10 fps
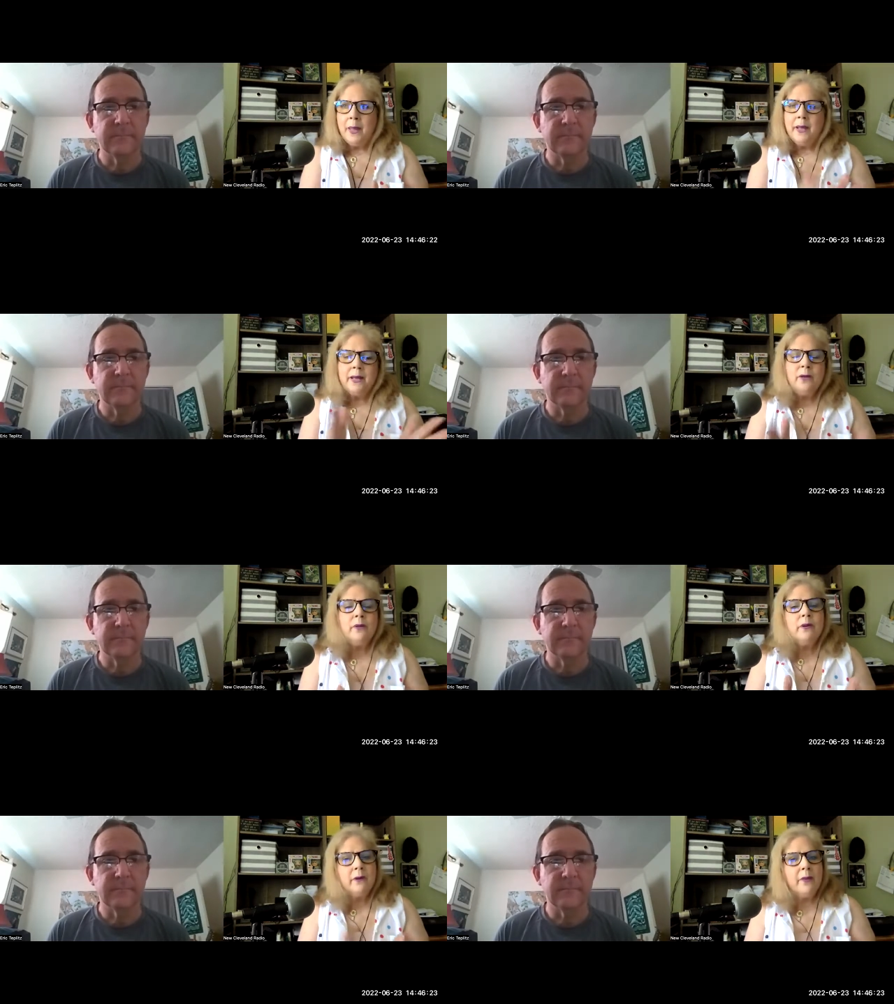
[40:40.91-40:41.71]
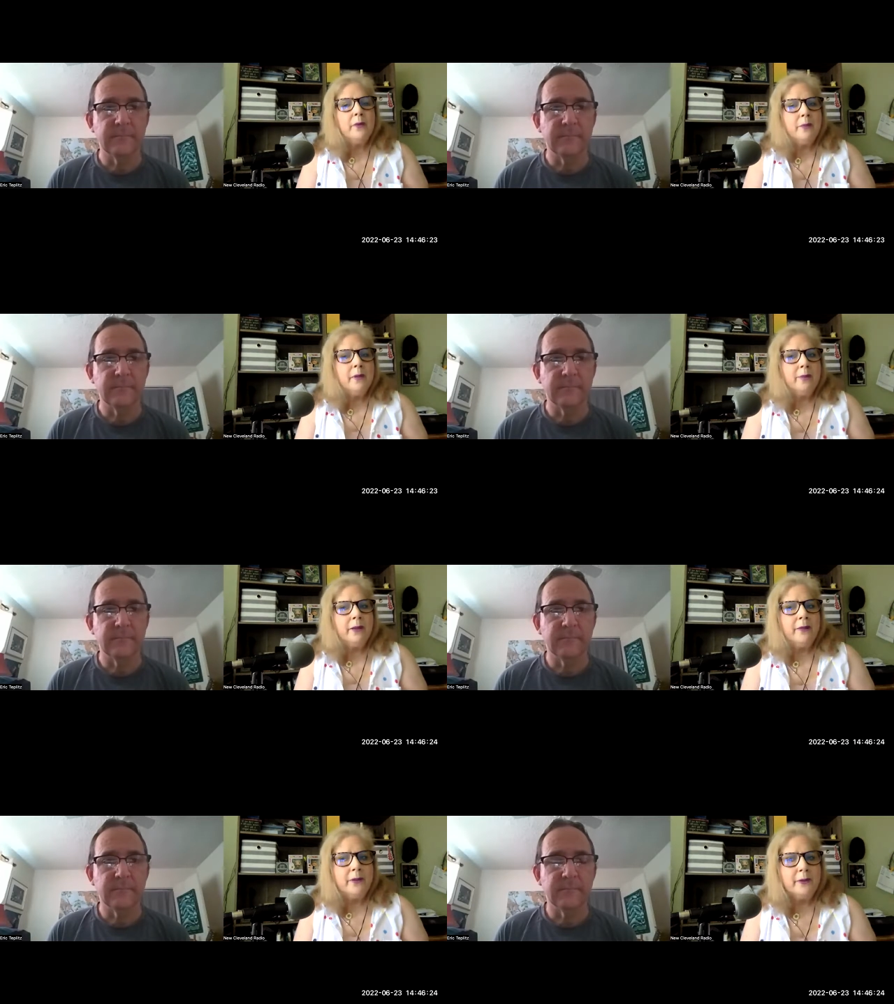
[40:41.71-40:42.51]
Speaker 1: And I know there are other people
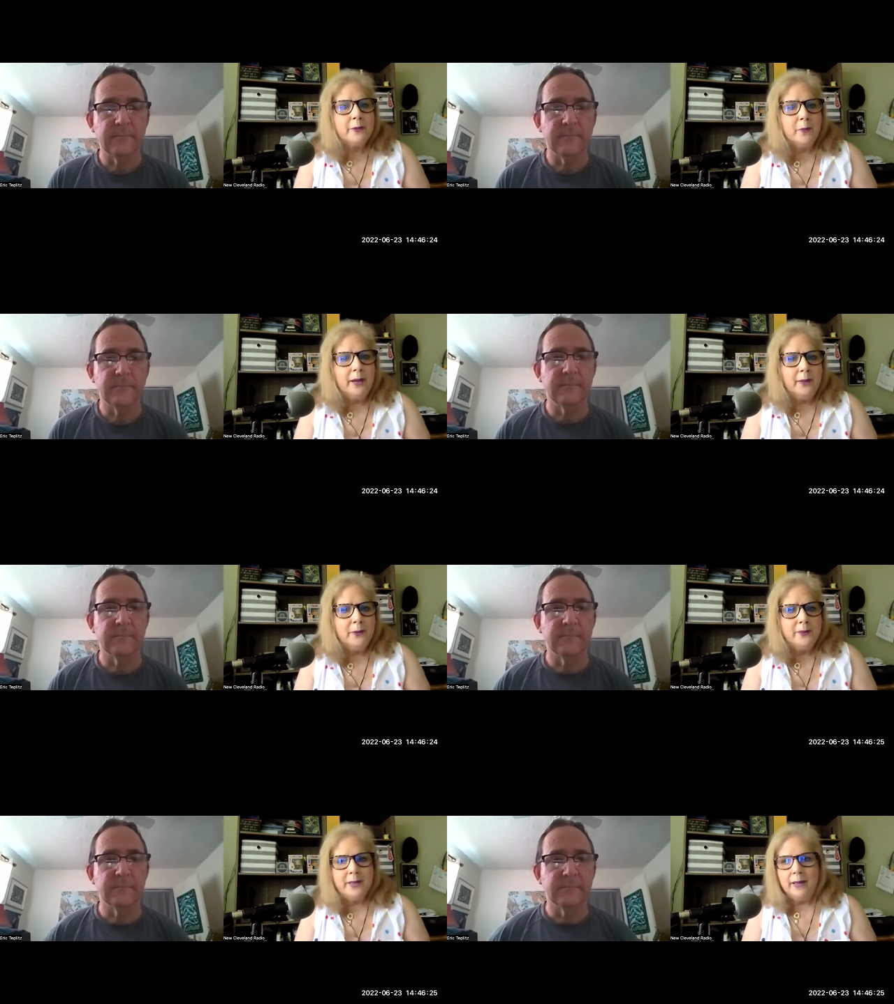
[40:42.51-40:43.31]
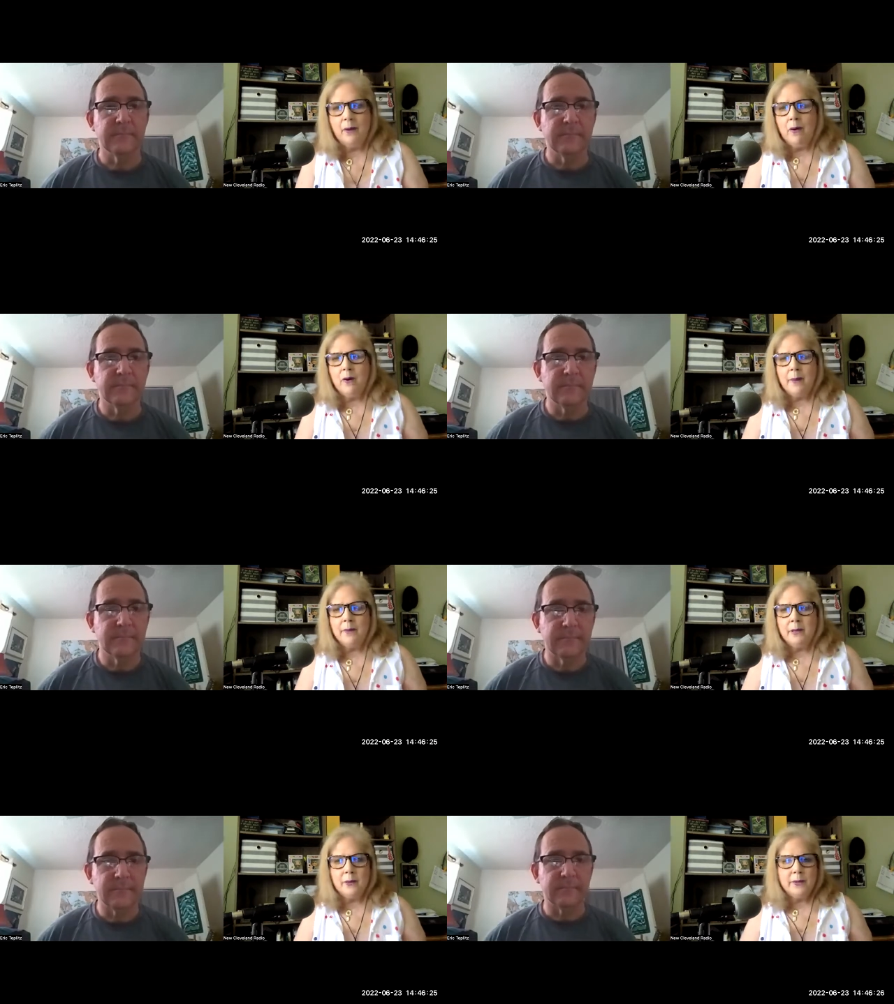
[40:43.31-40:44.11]
out there as well who say, oh, I'm
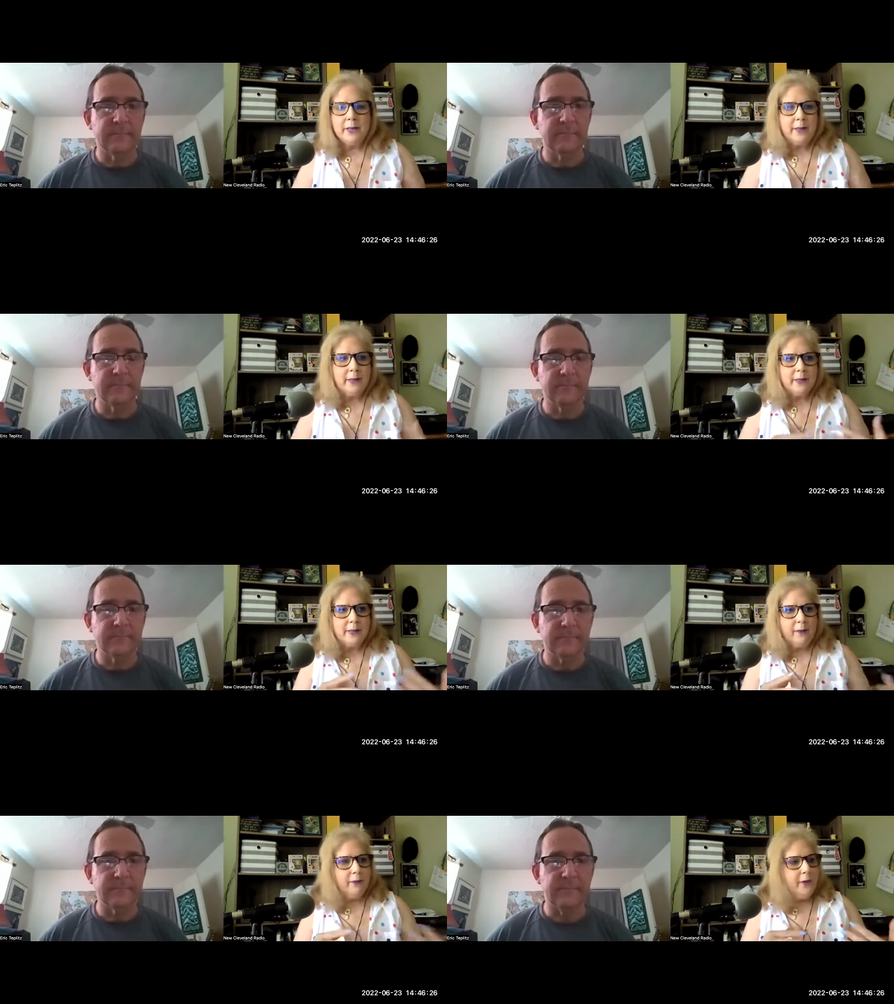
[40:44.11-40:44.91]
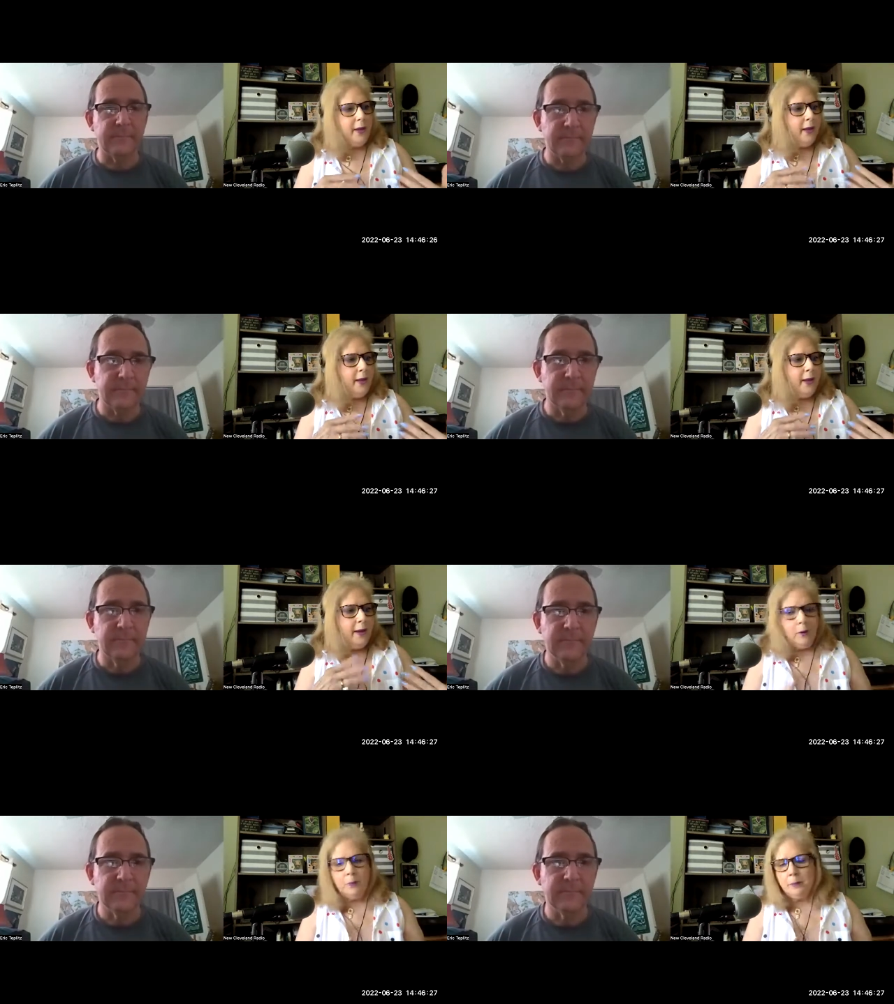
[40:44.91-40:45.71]
going to go take this
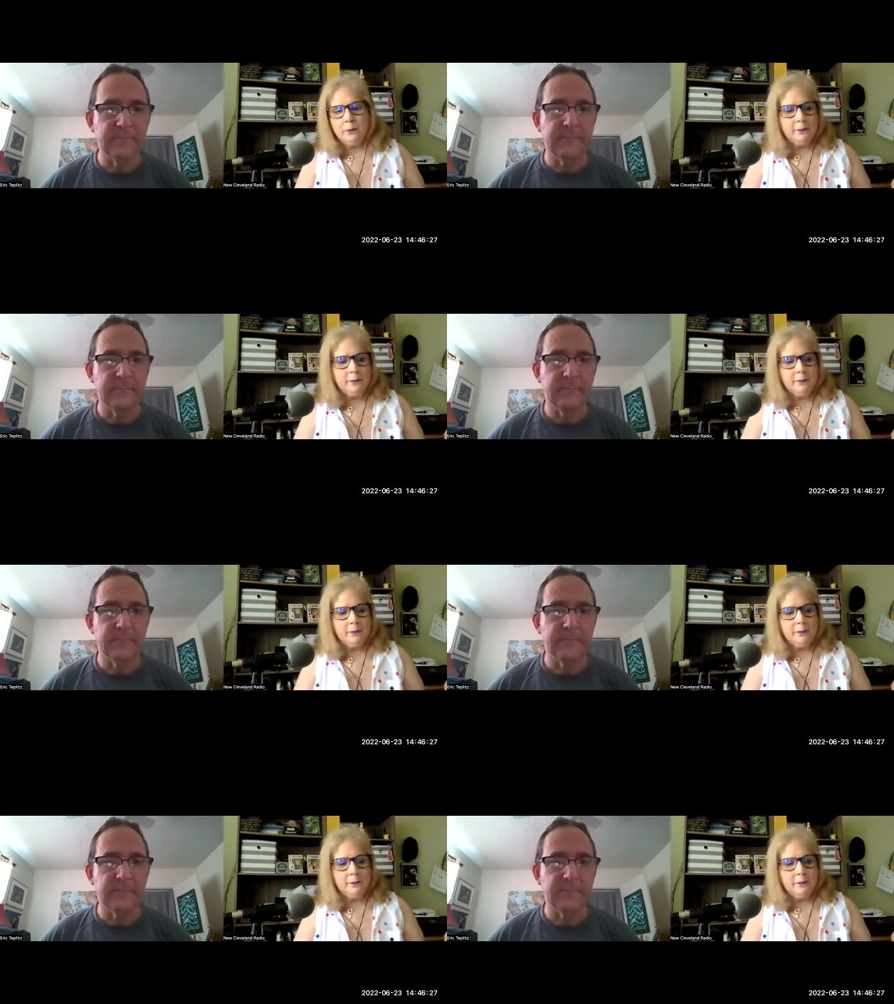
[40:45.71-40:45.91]
self-help